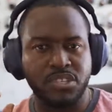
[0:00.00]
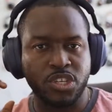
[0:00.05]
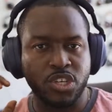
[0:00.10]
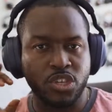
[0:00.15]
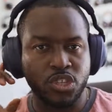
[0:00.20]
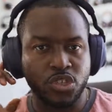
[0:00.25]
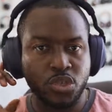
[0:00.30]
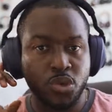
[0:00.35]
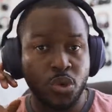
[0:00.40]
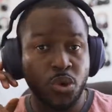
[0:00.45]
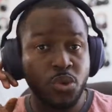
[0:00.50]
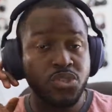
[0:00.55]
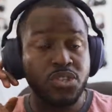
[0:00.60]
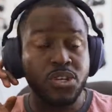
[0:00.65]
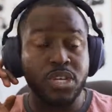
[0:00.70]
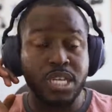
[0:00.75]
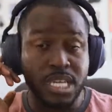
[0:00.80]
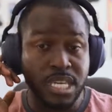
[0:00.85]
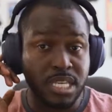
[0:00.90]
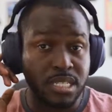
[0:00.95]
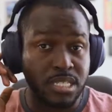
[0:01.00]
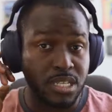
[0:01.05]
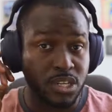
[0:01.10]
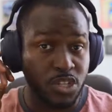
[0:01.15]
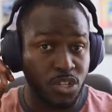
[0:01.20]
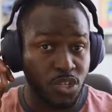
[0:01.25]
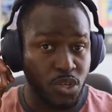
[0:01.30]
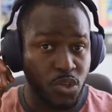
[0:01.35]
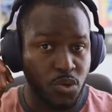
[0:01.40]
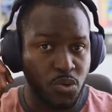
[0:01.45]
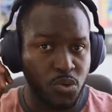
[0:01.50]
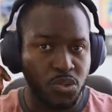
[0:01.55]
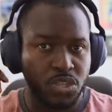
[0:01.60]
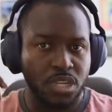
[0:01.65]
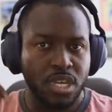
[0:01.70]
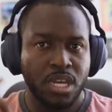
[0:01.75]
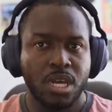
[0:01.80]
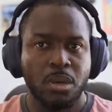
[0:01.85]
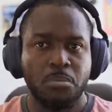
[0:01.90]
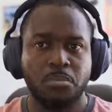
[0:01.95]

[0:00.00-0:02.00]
The controls are easy to use,